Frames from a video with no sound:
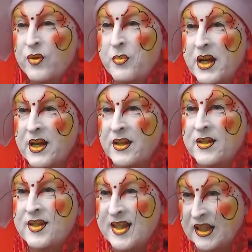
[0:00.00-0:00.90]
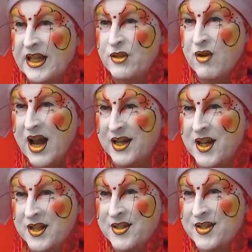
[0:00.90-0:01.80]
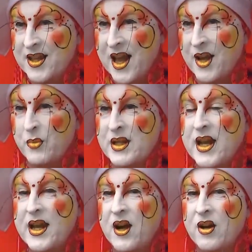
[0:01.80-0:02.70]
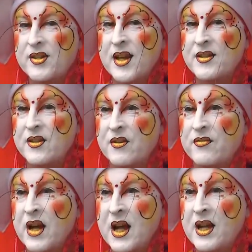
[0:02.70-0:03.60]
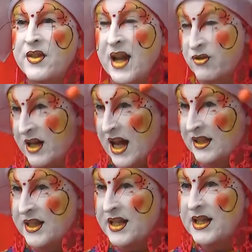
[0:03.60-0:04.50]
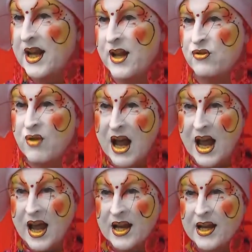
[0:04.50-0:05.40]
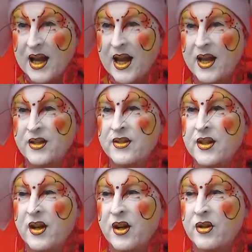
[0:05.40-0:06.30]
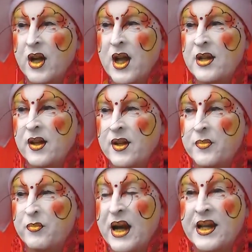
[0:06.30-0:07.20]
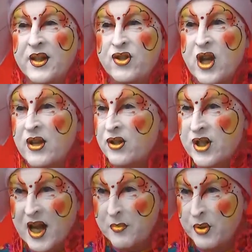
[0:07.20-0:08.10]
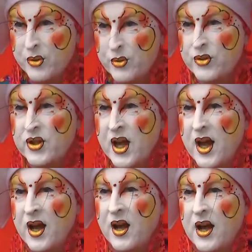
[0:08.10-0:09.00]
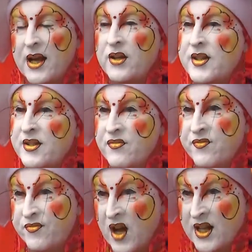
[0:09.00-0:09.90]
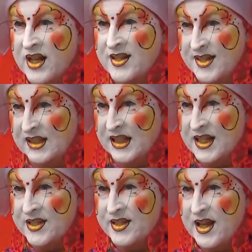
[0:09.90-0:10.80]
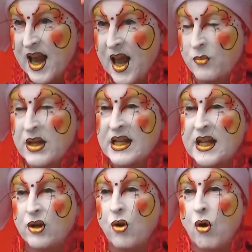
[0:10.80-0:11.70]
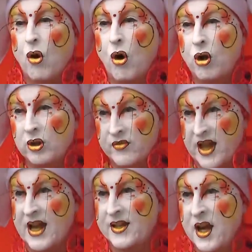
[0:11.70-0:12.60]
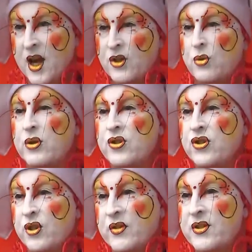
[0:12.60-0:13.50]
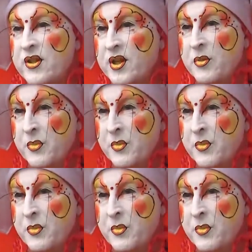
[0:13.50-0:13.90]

for being silly drag nuns, and we take our sense of theatricality and drag and our breaking the gender taboos and our sense of fun and silliness, and we gear all of that towards service to the